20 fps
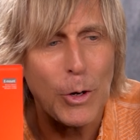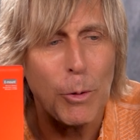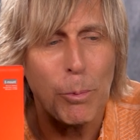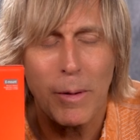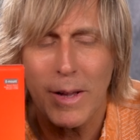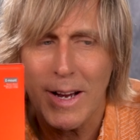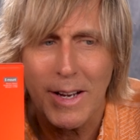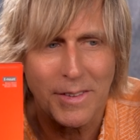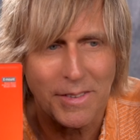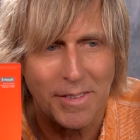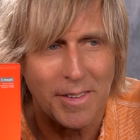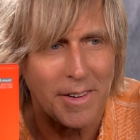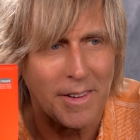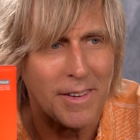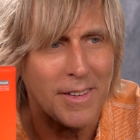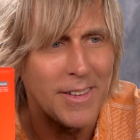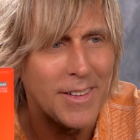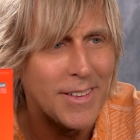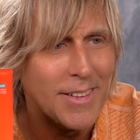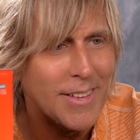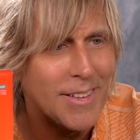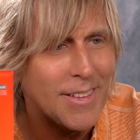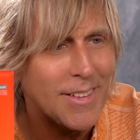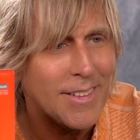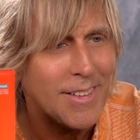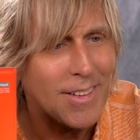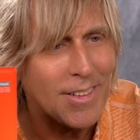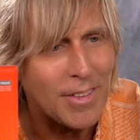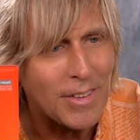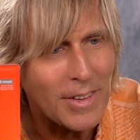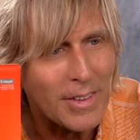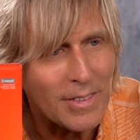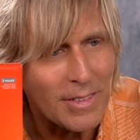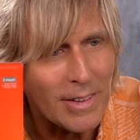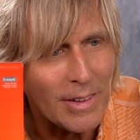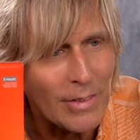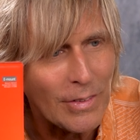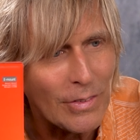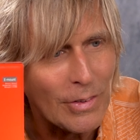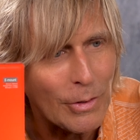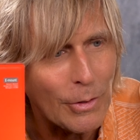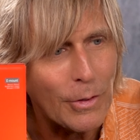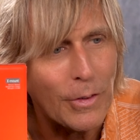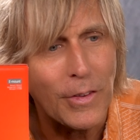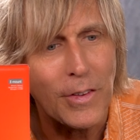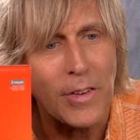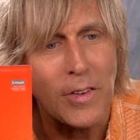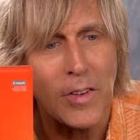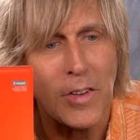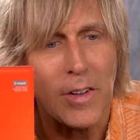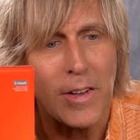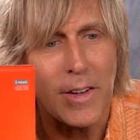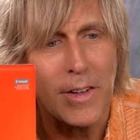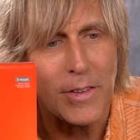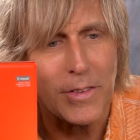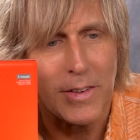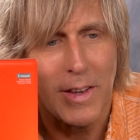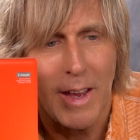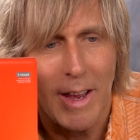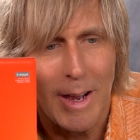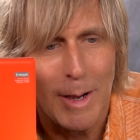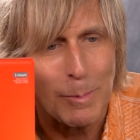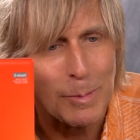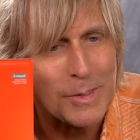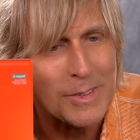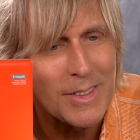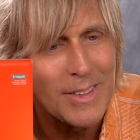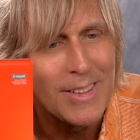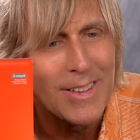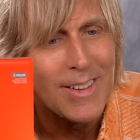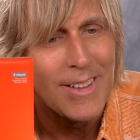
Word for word: no plastic in these lenses other than the lens caps.